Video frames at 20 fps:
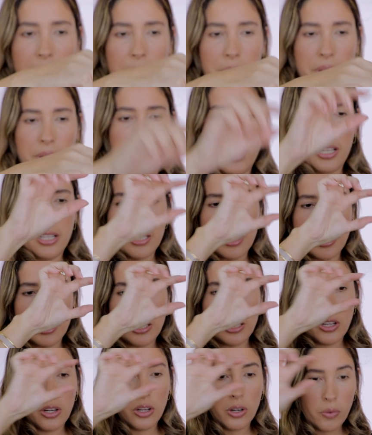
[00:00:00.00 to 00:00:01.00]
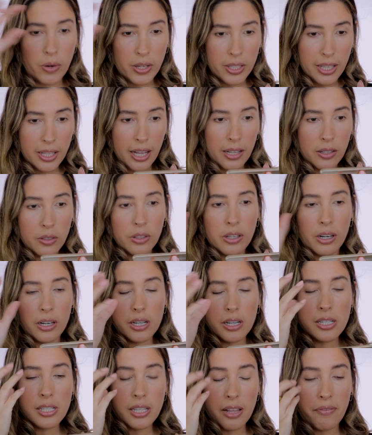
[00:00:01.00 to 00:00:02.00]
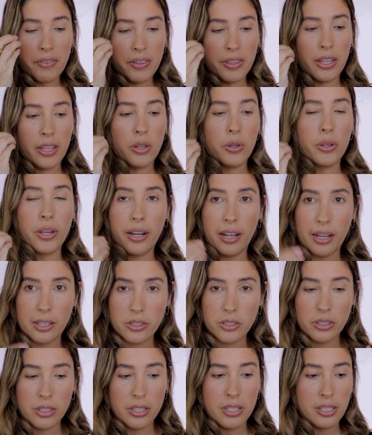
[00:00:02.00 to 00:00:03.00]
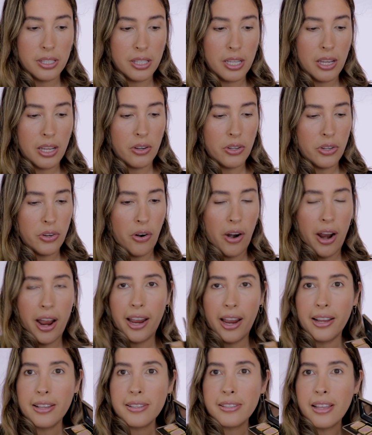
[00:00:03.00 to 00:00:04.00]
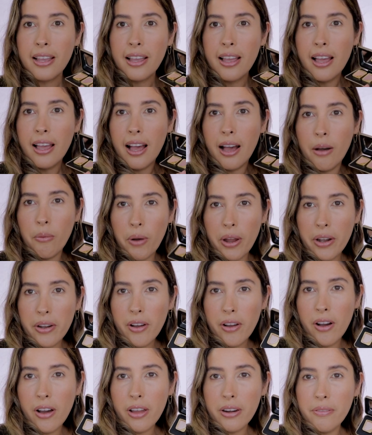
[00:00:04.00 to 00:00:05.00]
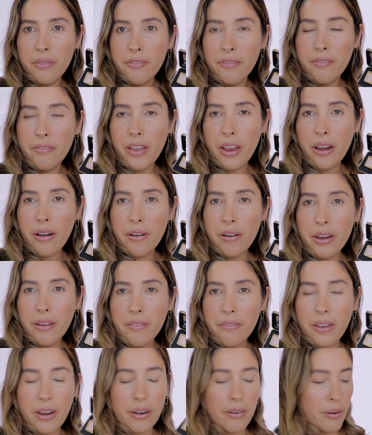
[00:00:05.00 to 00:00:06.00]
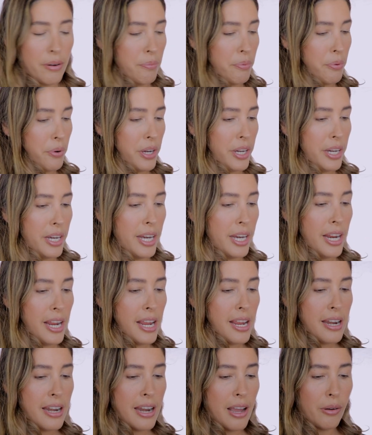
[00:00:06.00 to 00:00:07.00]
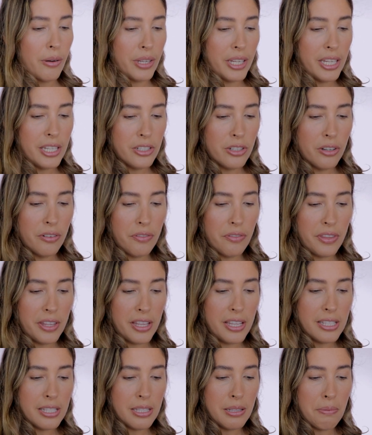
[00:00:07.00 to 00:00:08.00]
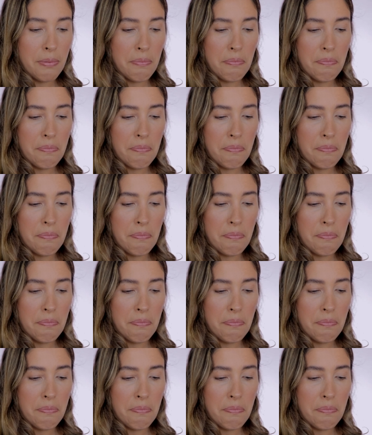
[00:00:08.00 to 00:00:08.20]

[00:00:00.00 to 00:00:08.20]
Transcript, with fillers: I mean, it's, you know, rectangular, something that you can actually see on your eyes and whatnot. Very, very pretty. Now, each of these